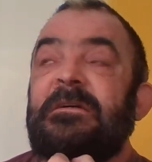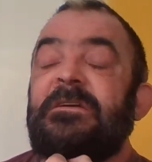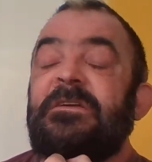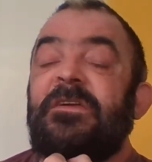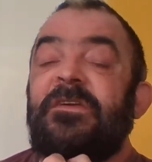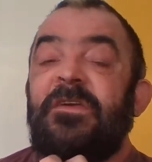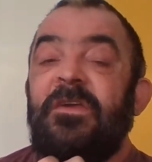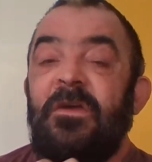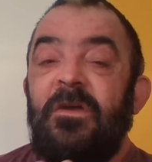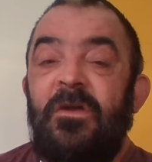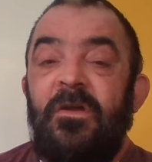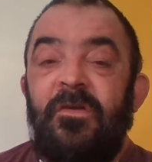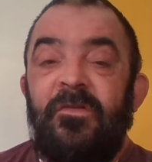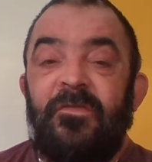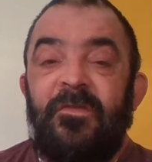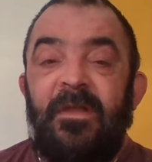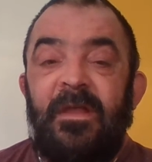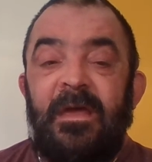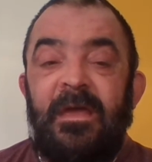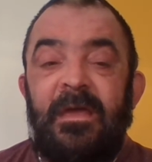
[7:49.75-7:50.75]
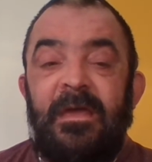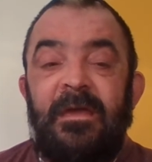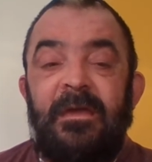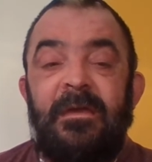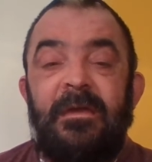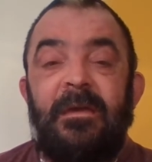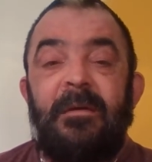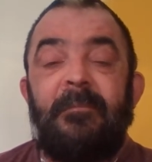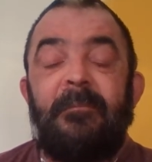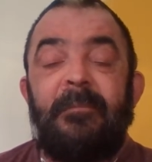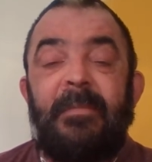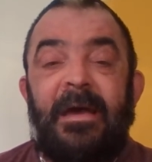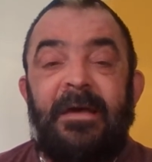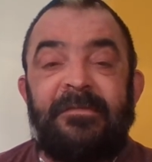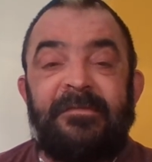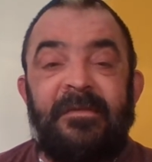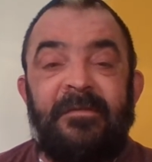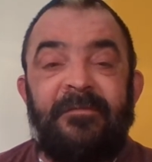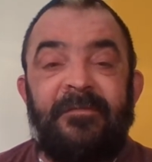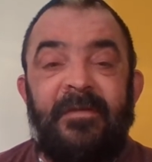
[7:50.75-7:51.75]
Hugely,
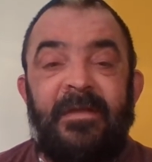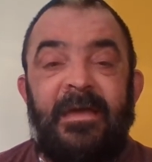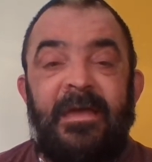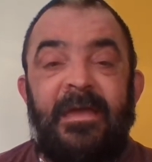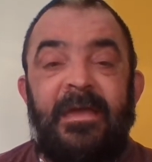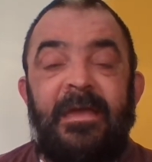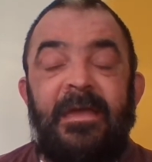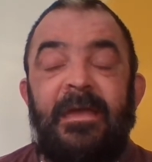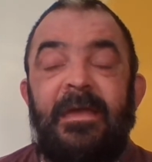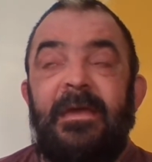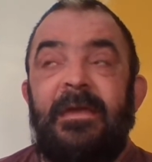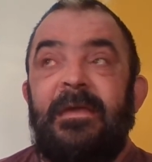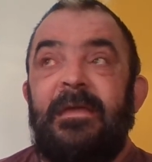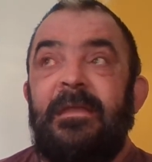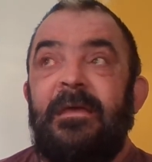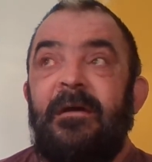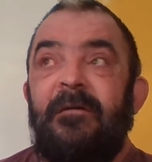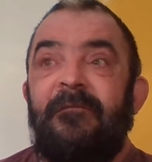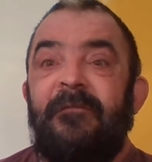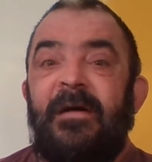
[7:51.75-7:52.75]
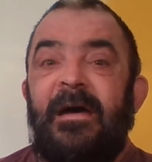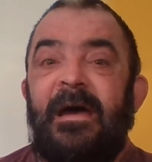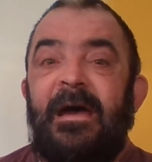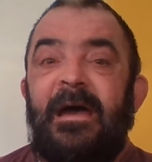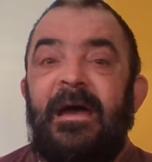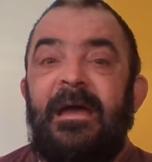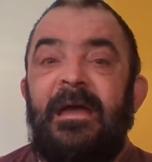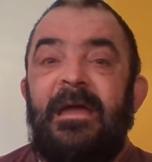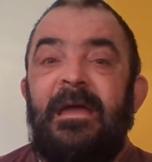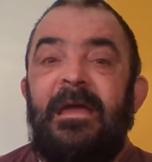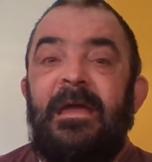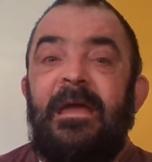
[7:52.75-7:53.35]
massively, you know, that